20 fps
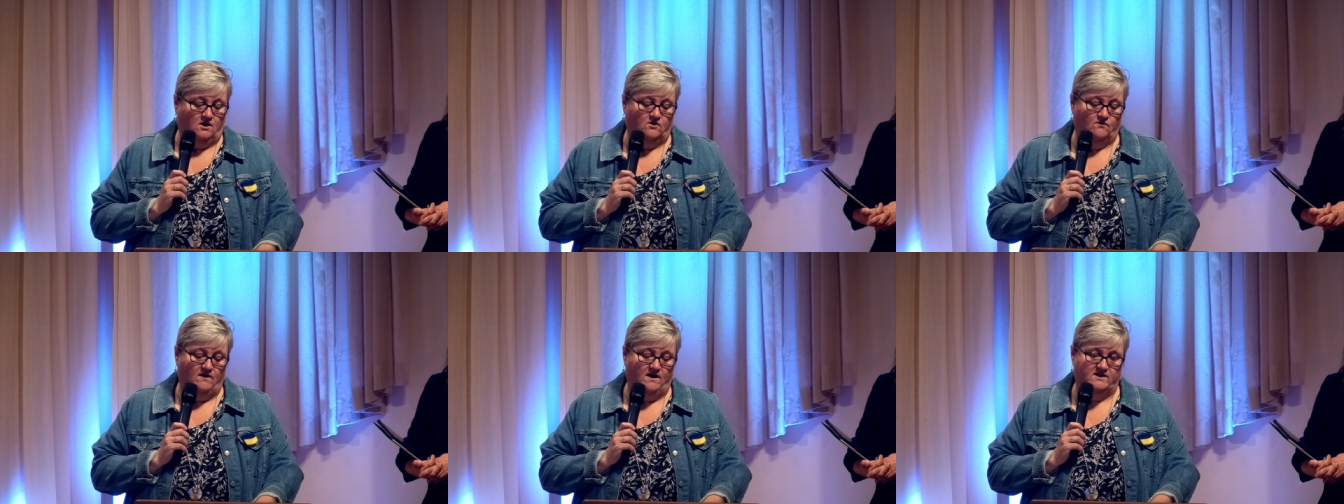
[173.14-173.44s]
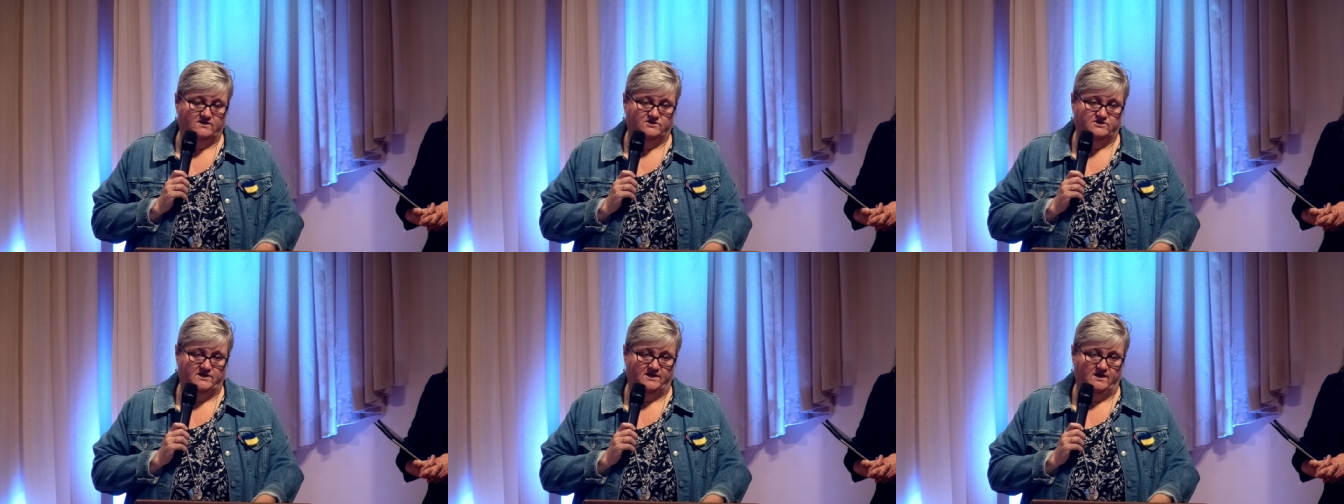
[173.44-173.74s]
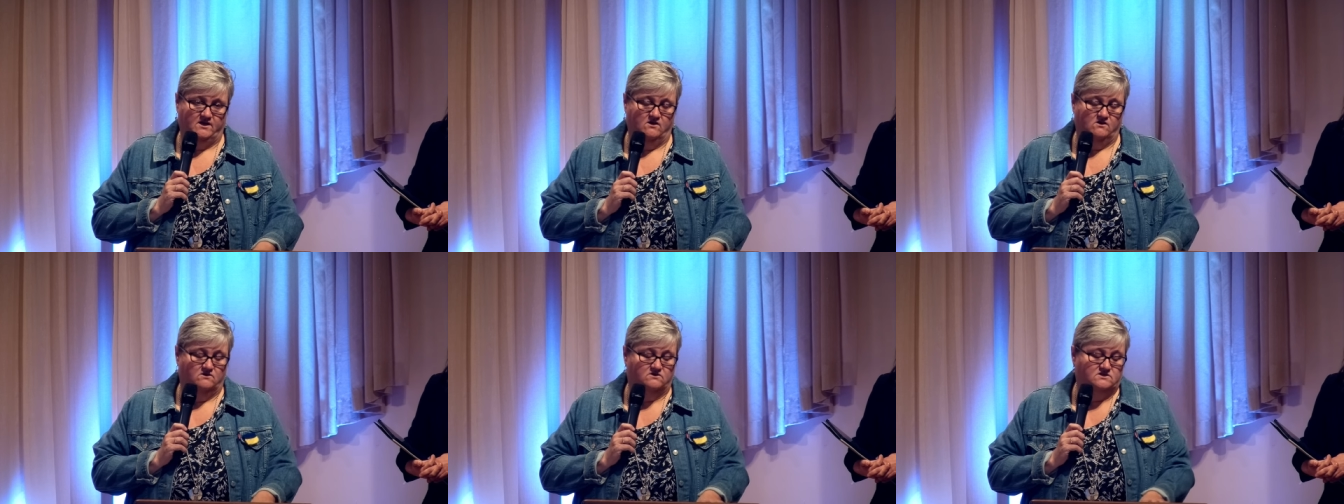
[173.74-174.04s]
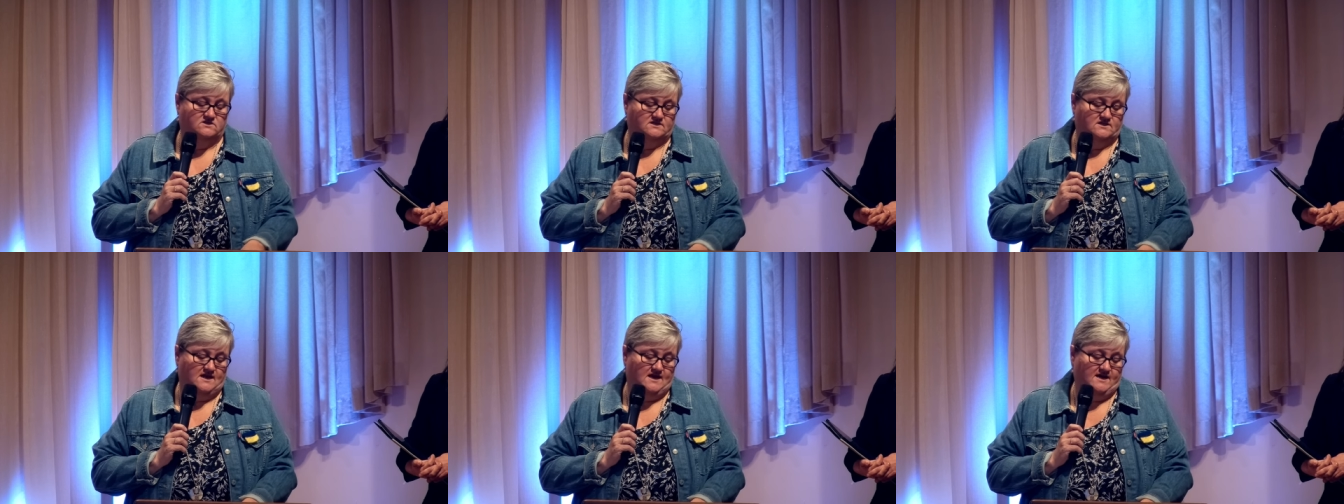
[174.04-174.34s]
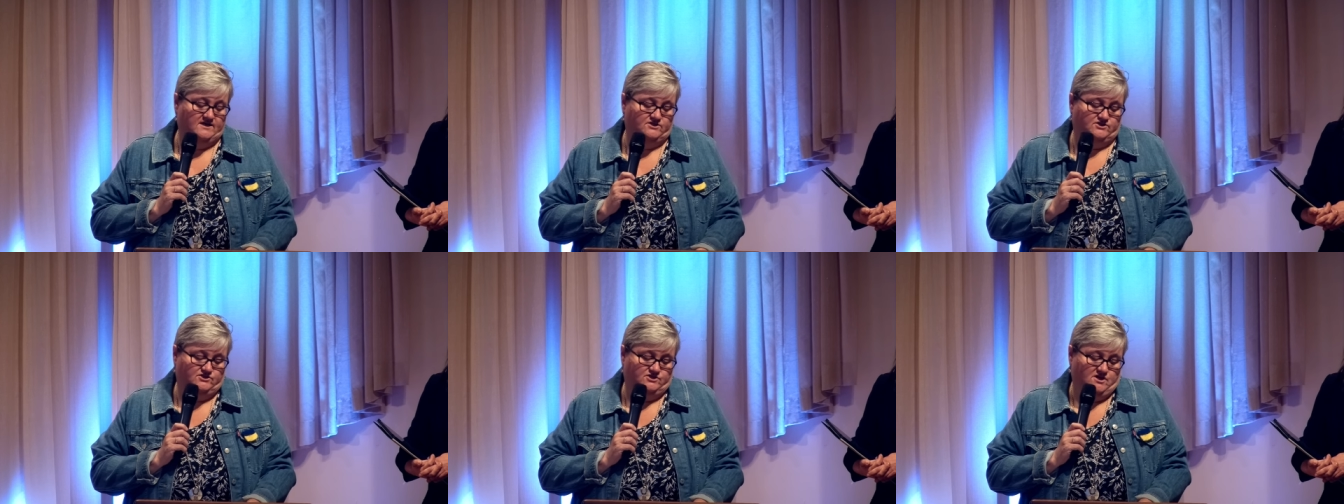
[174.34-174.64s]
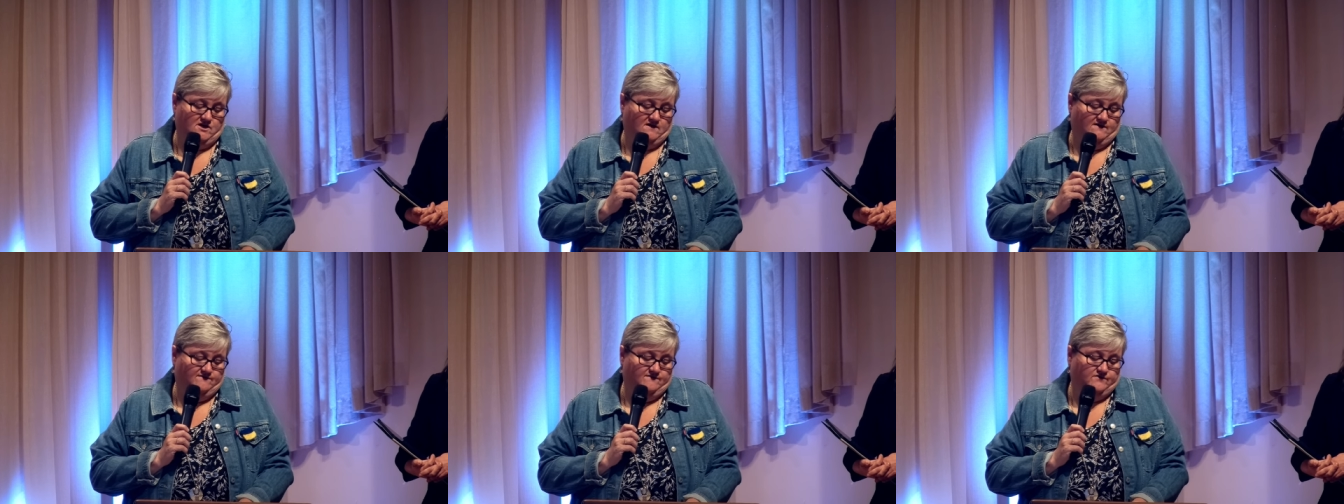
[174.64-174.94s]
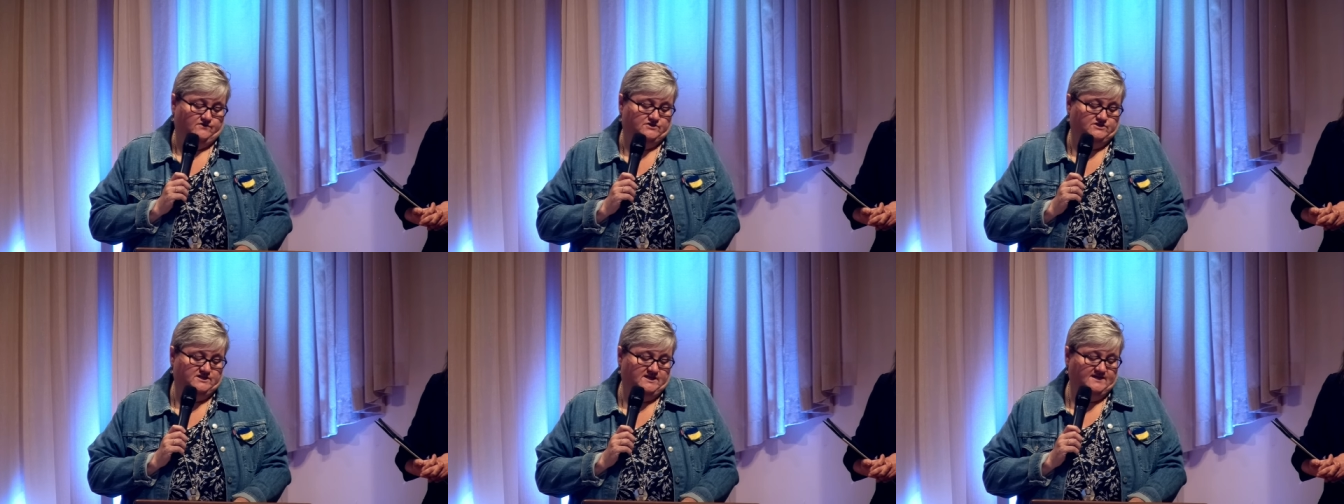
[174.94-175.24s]
Garage sale / junk
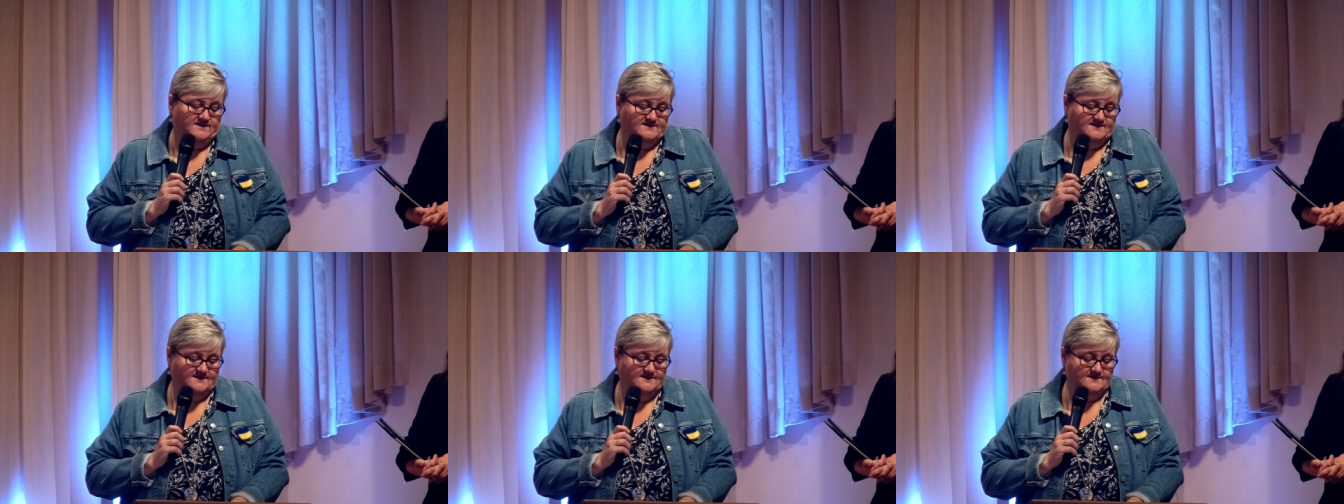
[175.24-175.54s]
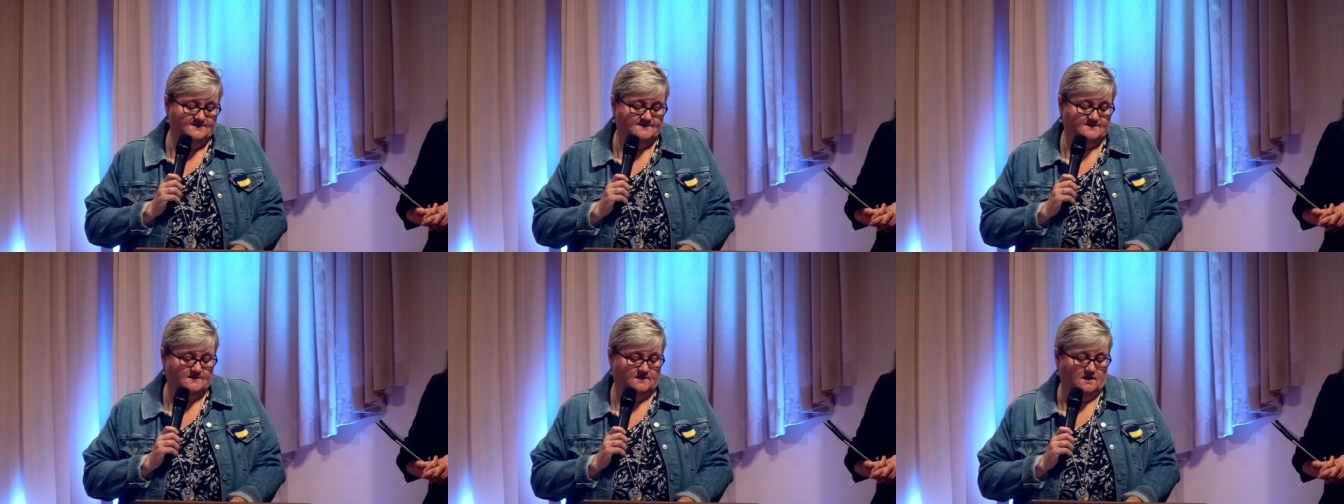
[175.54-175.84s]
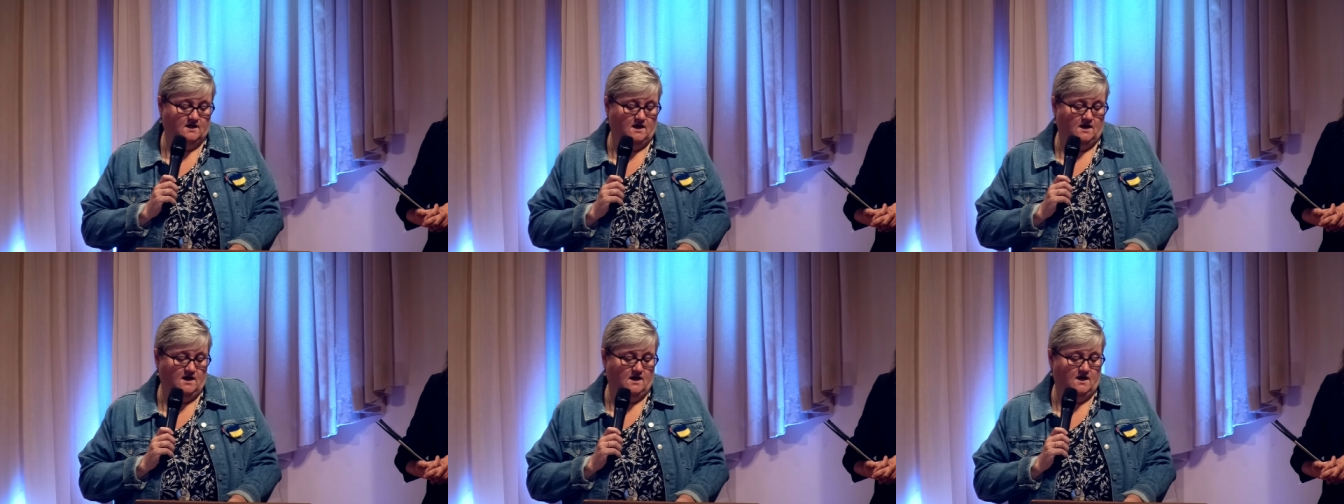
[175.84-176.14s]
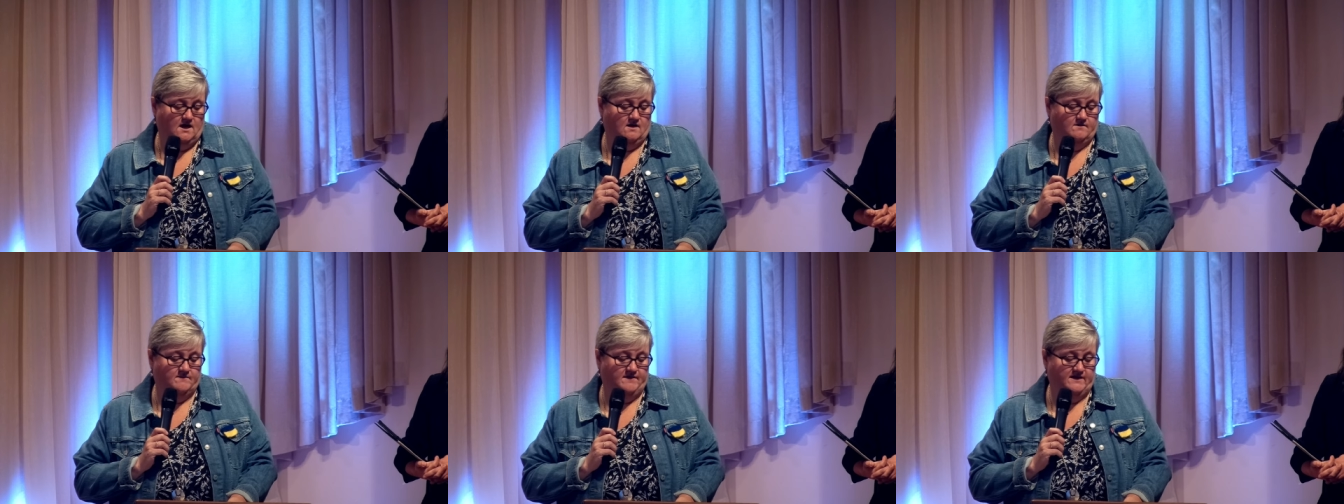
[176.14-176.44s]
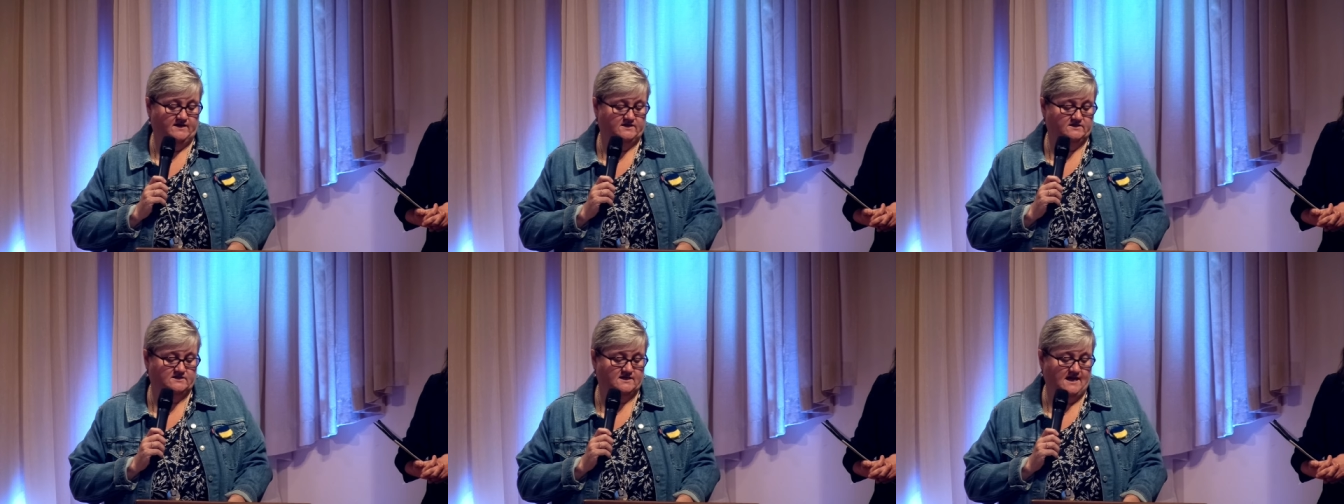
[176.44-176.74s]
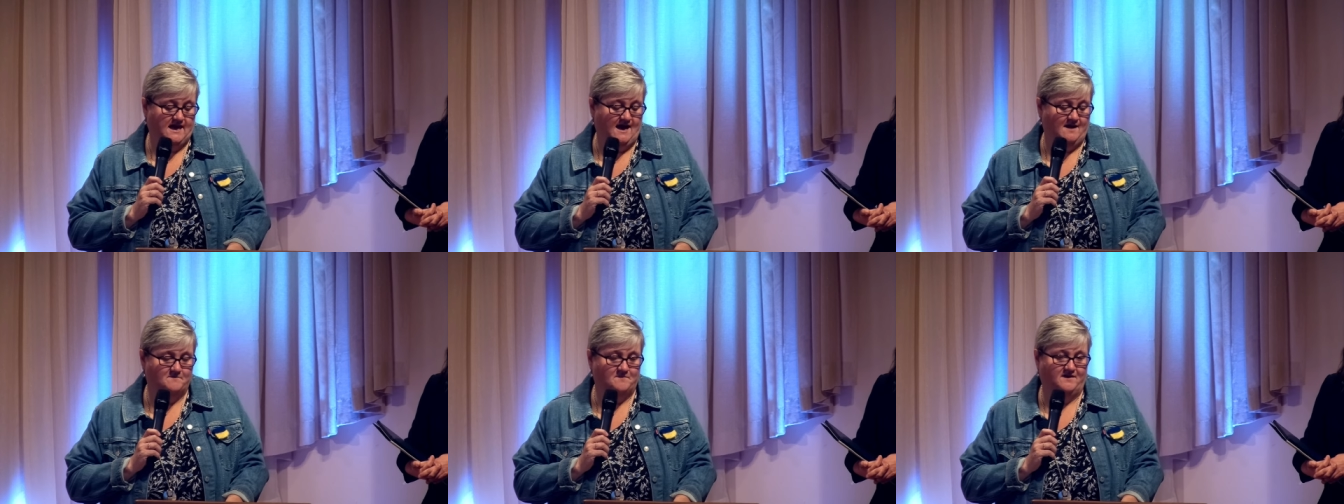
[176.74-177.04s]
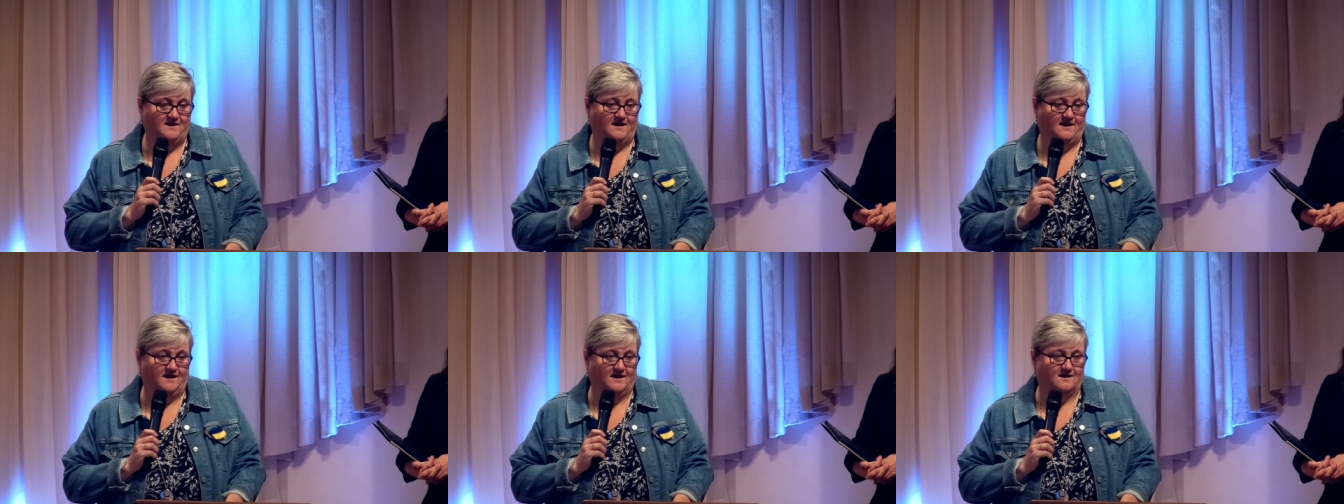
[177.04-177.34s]
for Jesus is
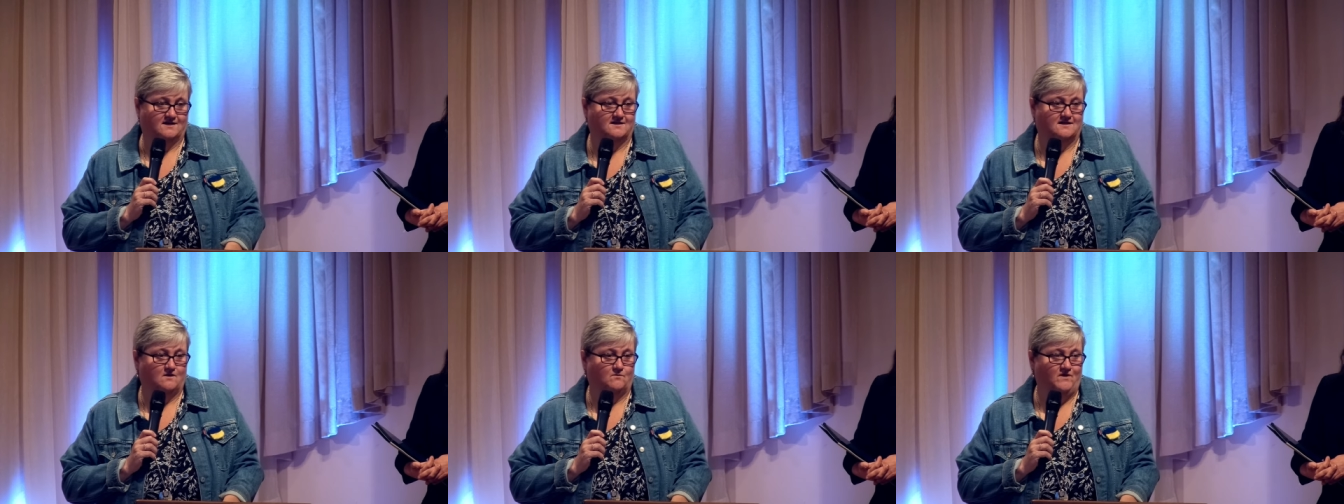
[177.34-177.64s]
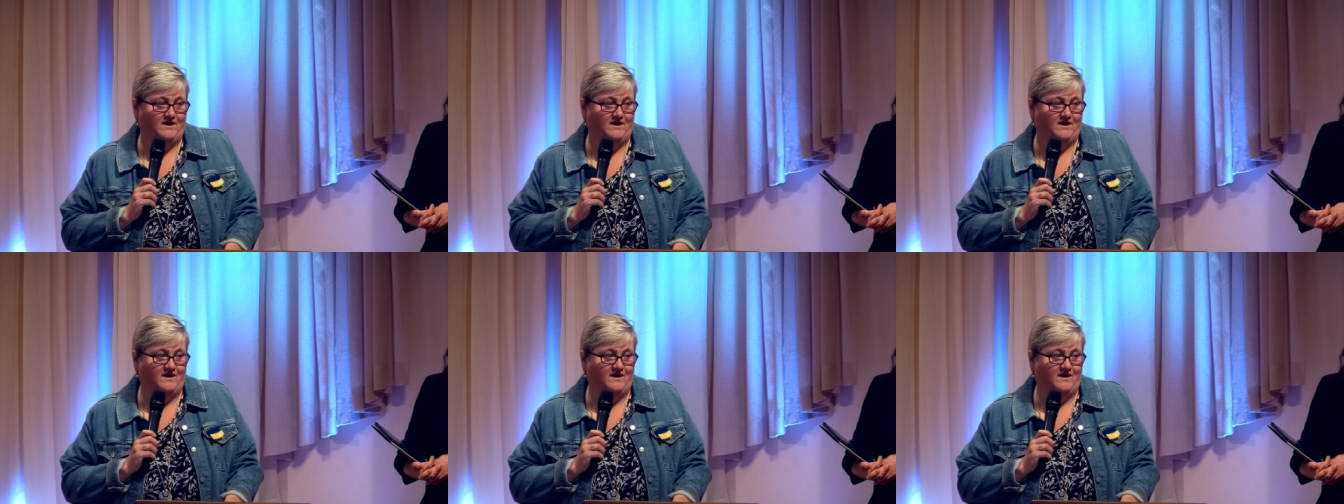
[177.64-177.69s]
happening.